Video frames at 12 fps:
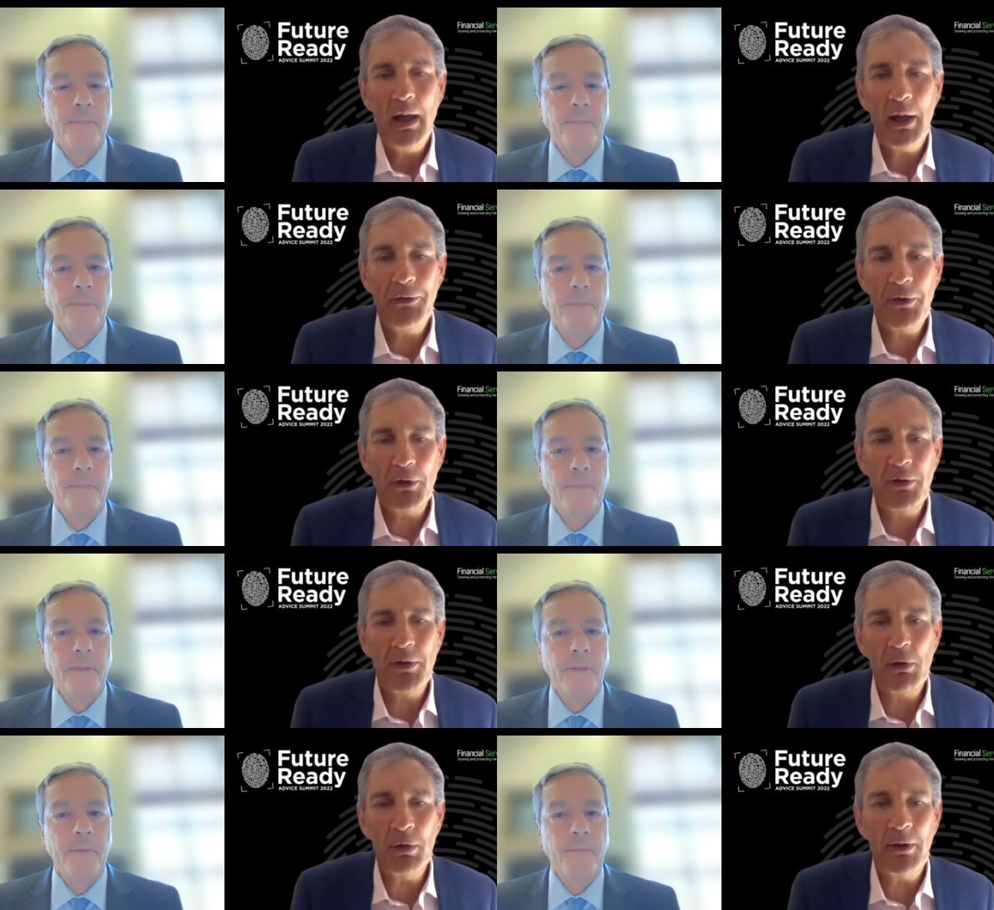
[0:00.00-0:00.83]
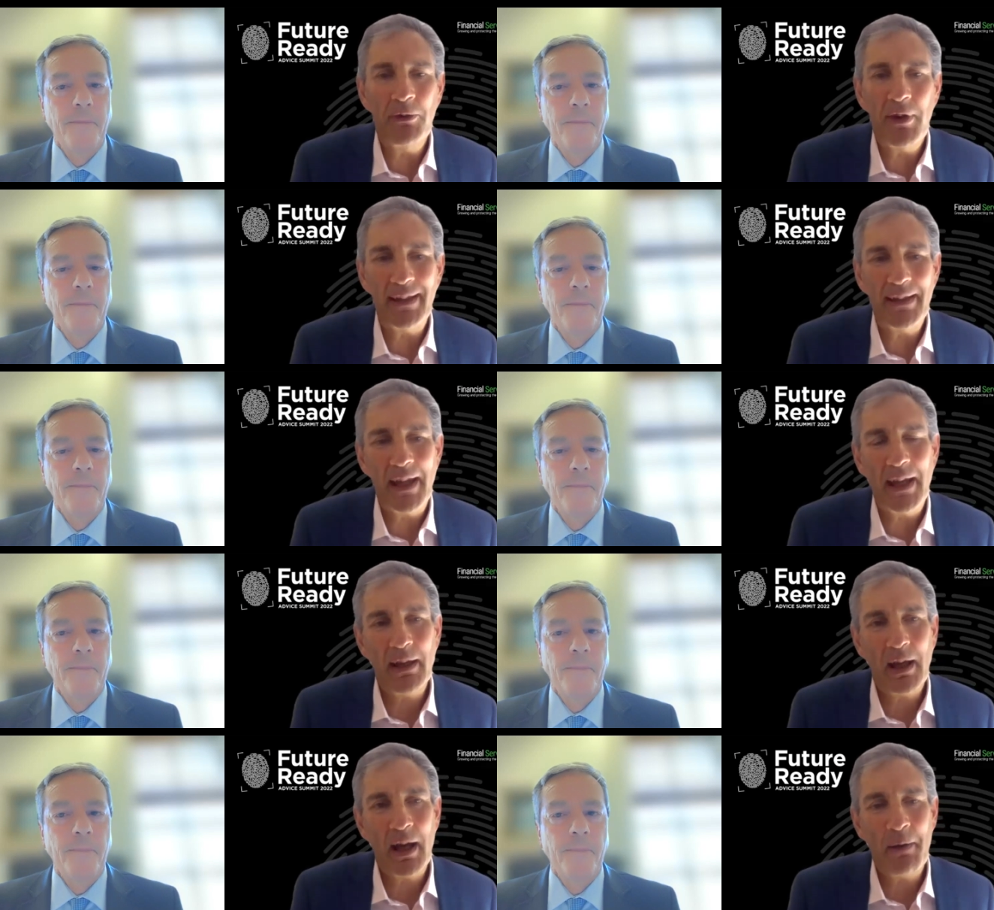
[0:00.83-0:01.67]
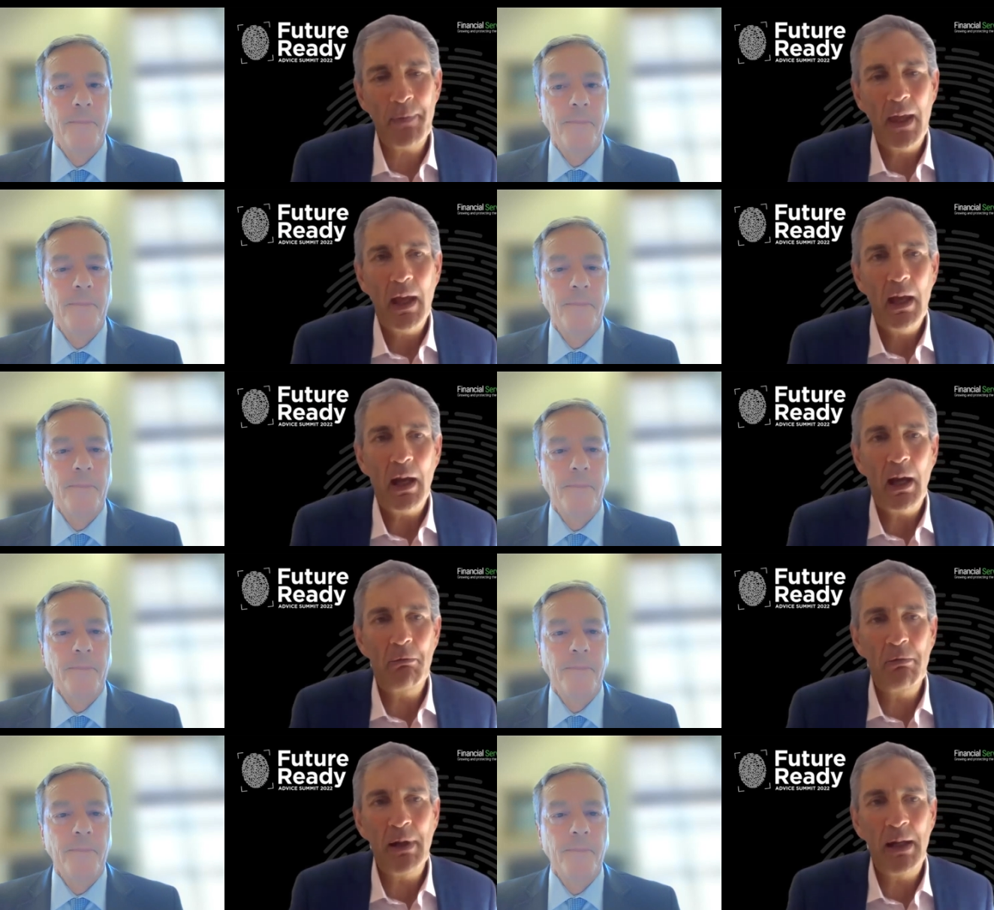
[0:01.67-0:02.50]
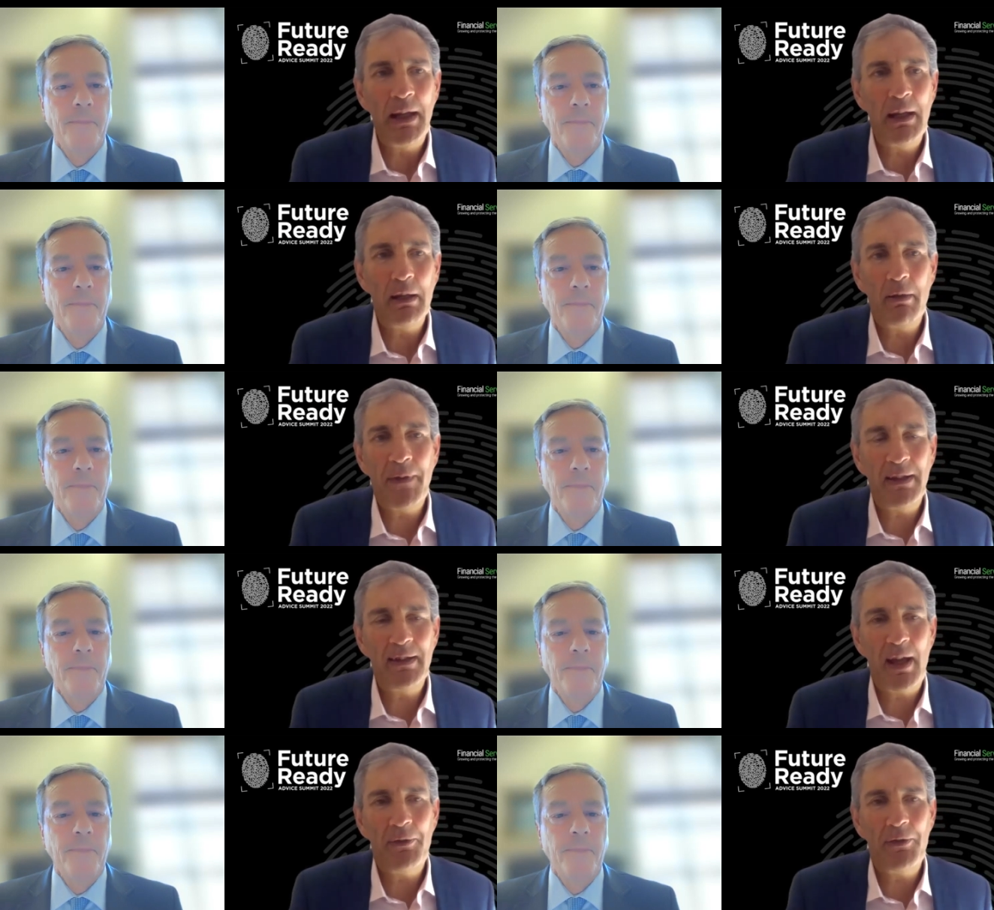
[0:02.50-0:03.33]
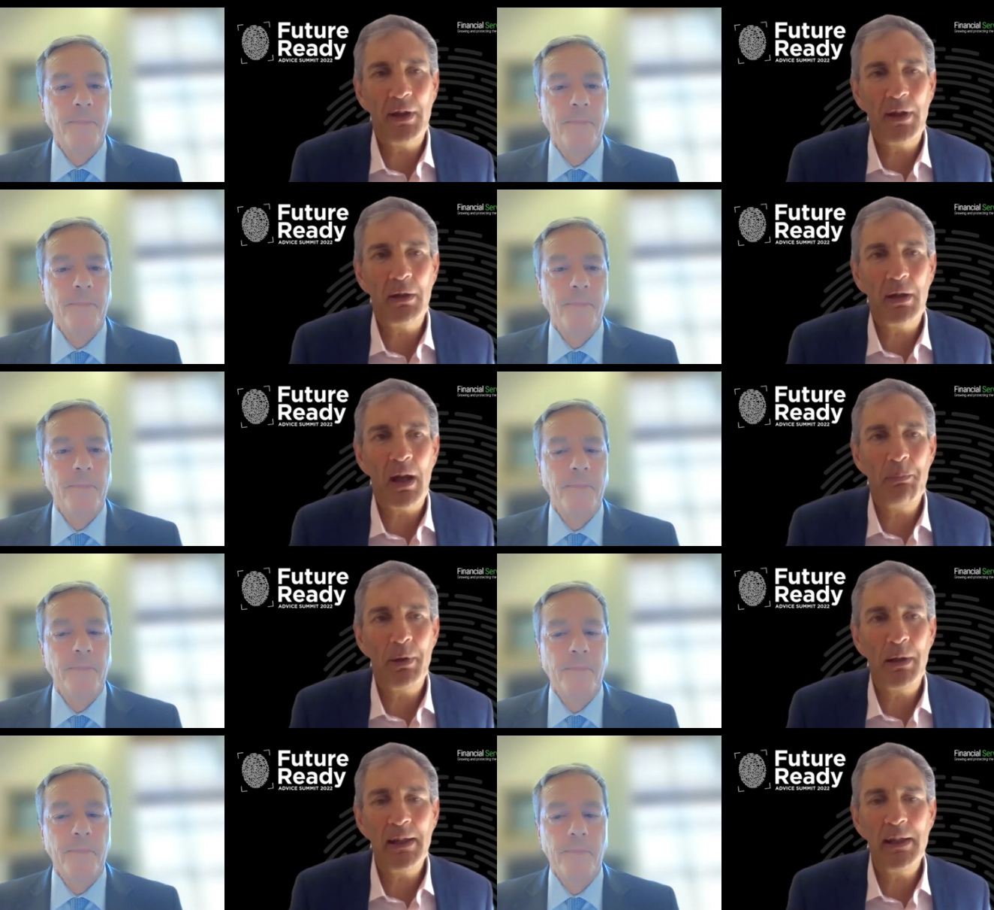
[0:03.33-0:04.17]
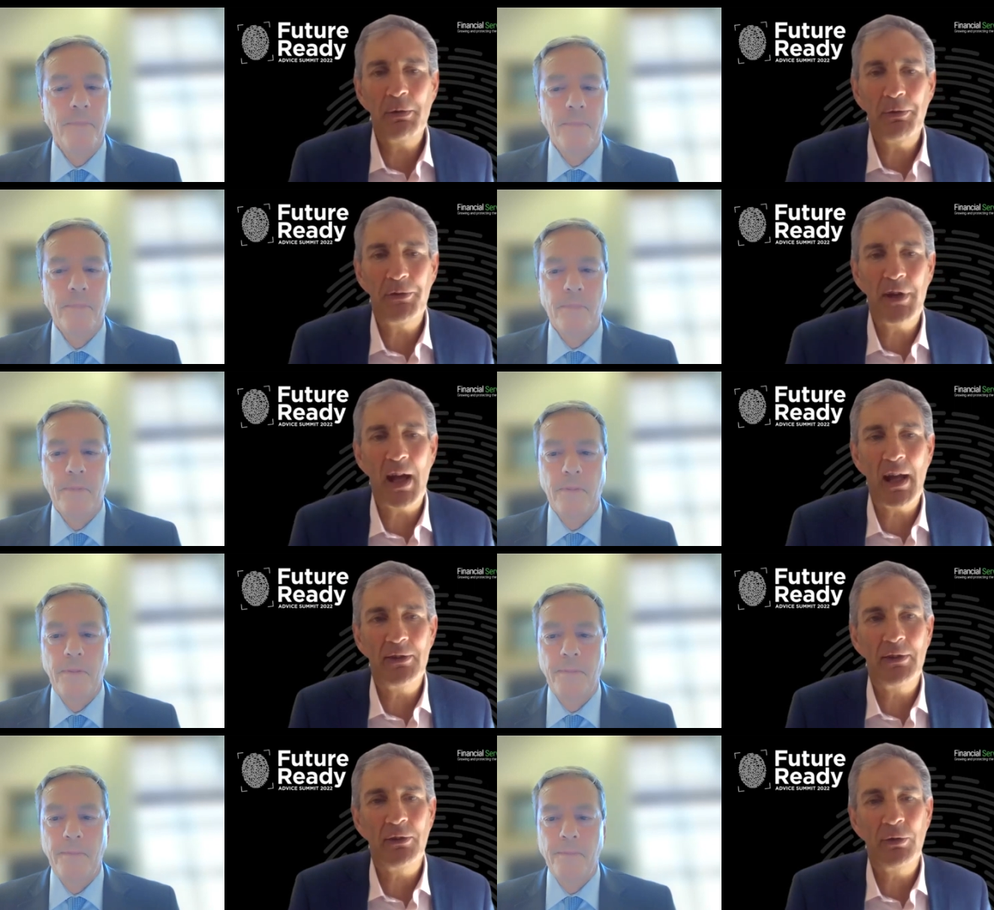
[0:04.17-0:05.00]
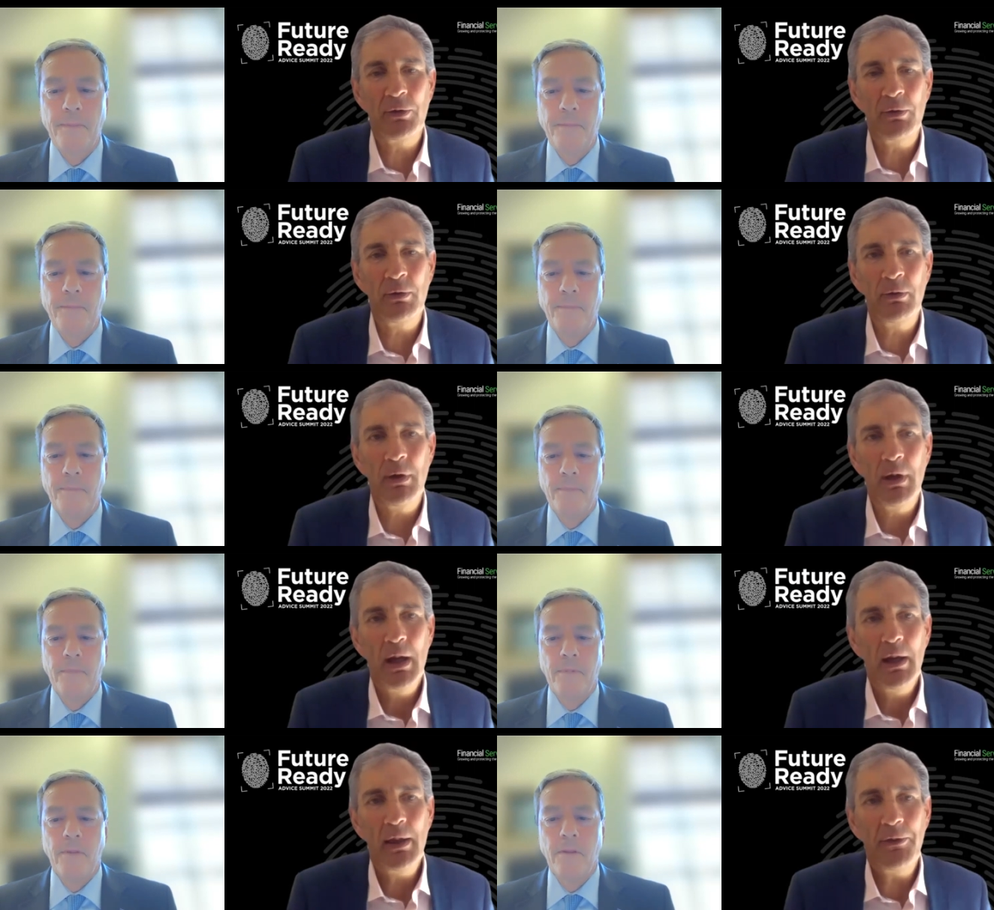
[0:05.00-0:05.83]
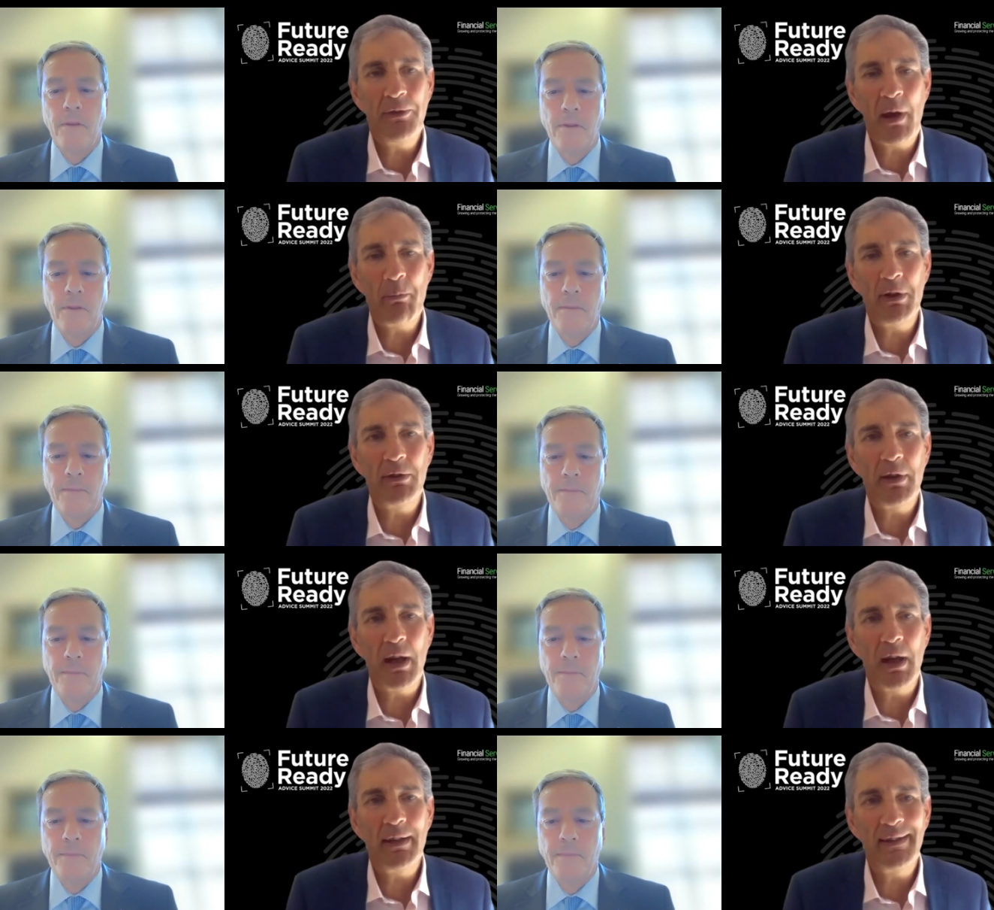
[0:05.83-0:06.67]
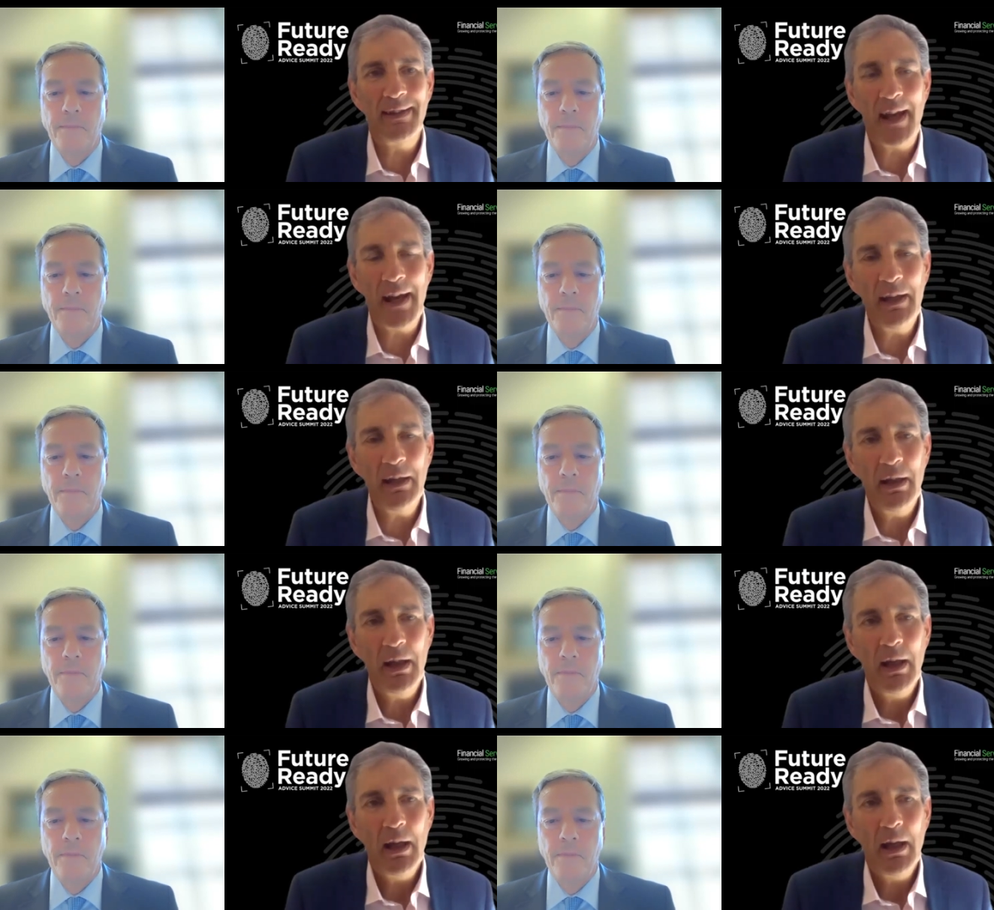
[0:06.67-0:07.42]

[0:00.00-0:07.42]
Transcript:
Speaker 1: Uh, so to the audience out there, um, a really fantastic uh, political start to the mm-hmm. summit uh, today.